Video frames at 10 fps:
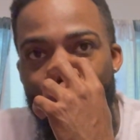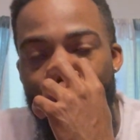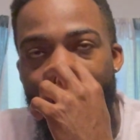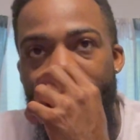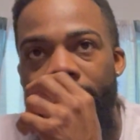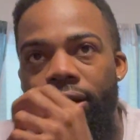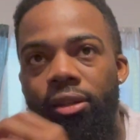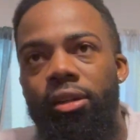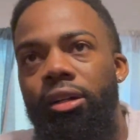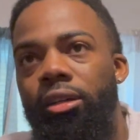
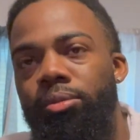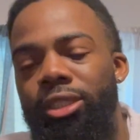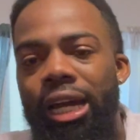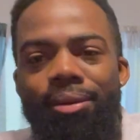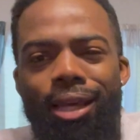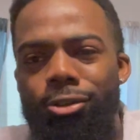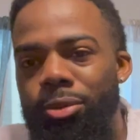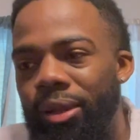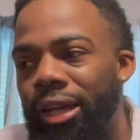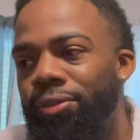And the jobs I was
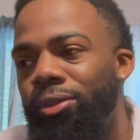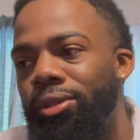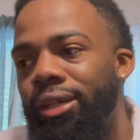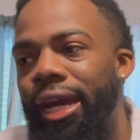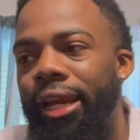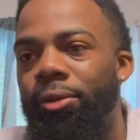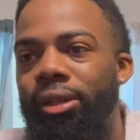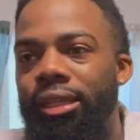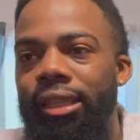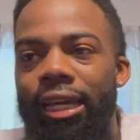applying for, I didn't
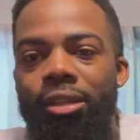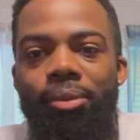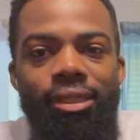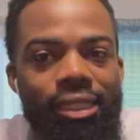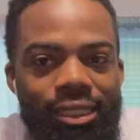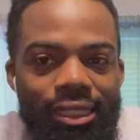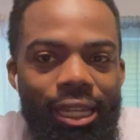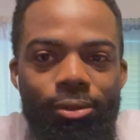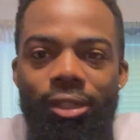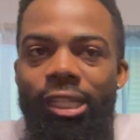really like the position
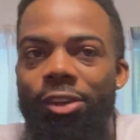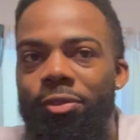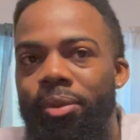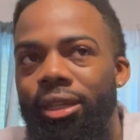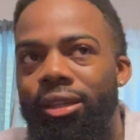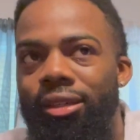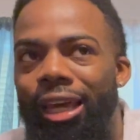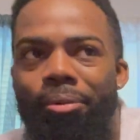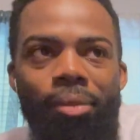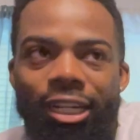that they were giving me,
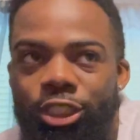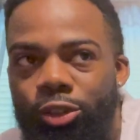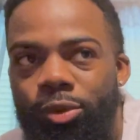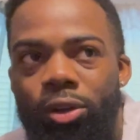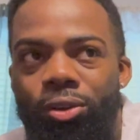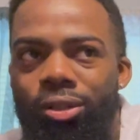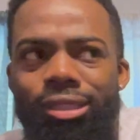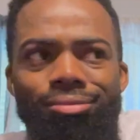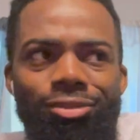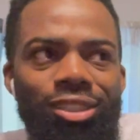like manager role
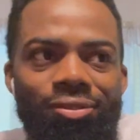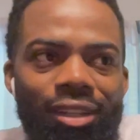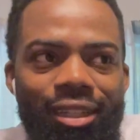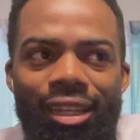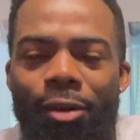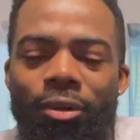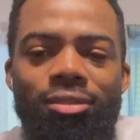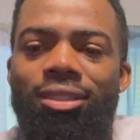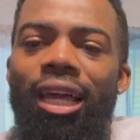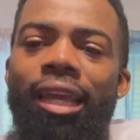and stuff like that. But it
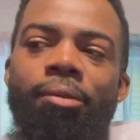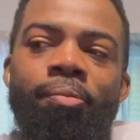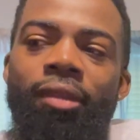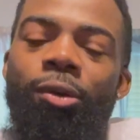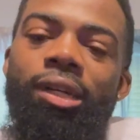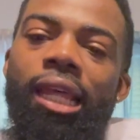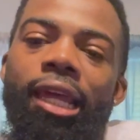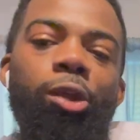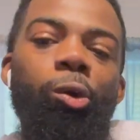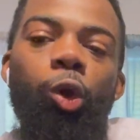was like, it wasn't
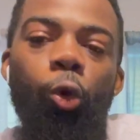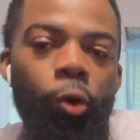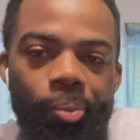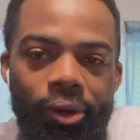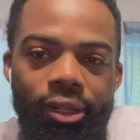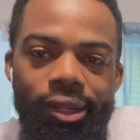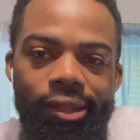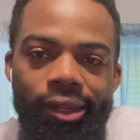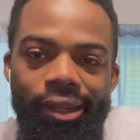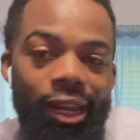like no corporate or nothing
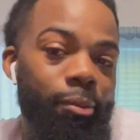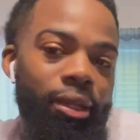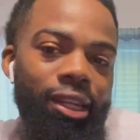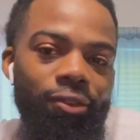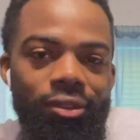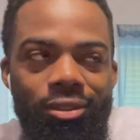like that. It'd be different.